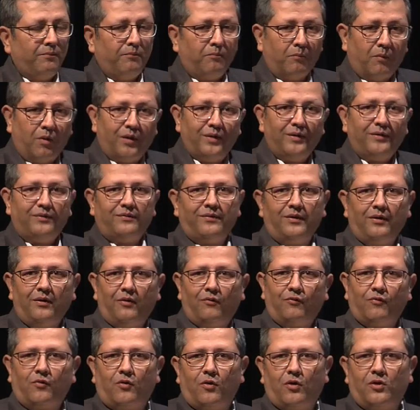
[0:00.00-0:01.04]
monitoring
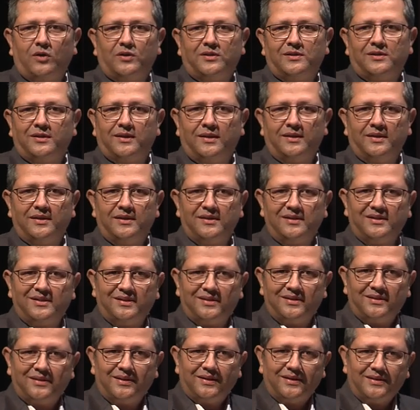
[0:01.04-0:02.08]
of costs
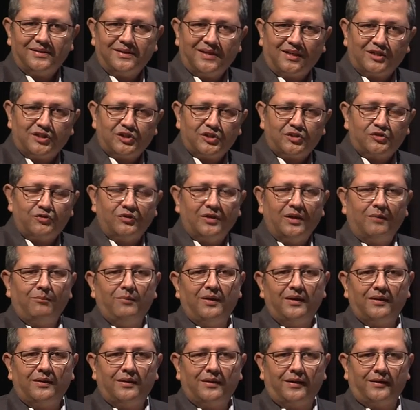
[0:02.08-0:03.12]
is extremely
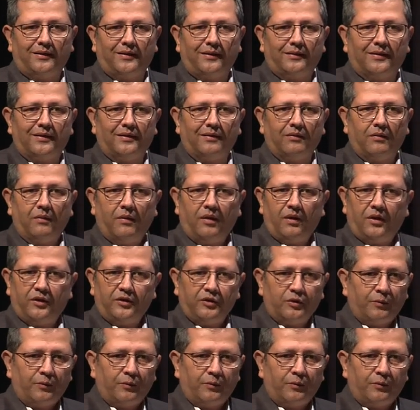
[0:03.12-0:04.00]
critical. Your